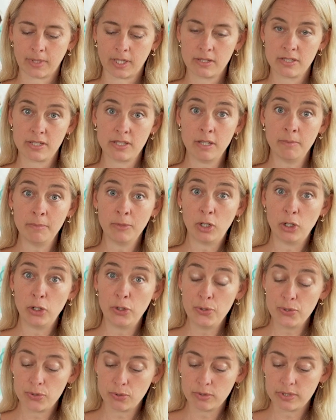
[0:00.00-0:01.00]
Some
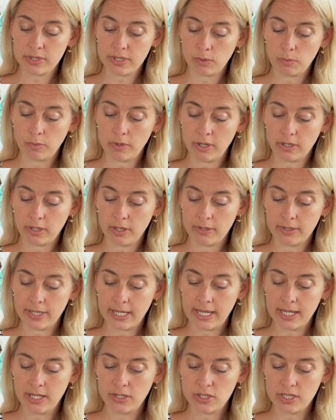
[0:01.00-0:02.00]
glues also work
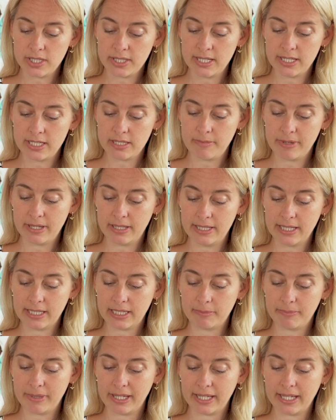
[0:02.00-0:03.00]
okay, you just need to be a
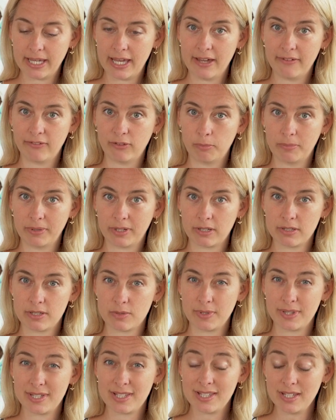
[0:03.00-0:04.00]
little bit careful
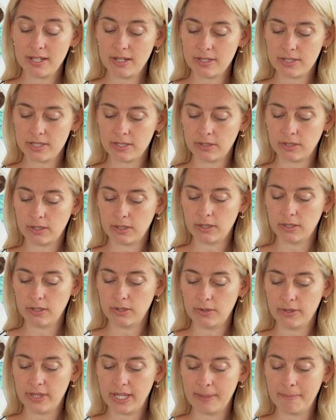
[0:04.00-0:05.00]
because with certain
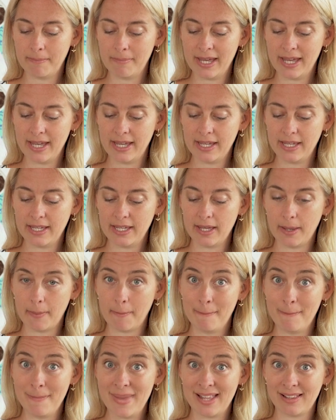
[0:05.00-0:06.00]
glue they may
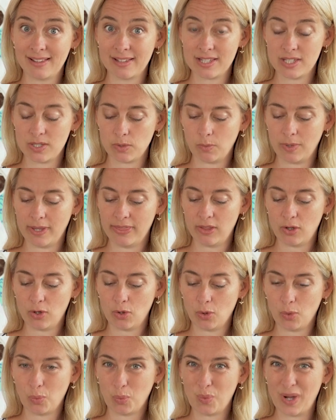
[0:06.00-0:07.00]
melt when the
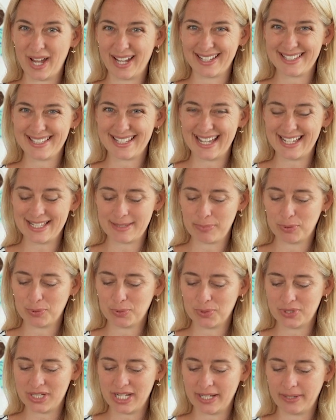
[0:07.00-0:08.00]
hot wax gets
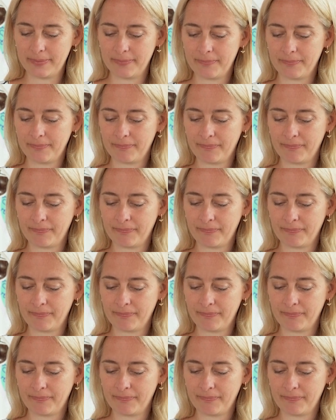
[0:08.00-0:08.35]
poured in.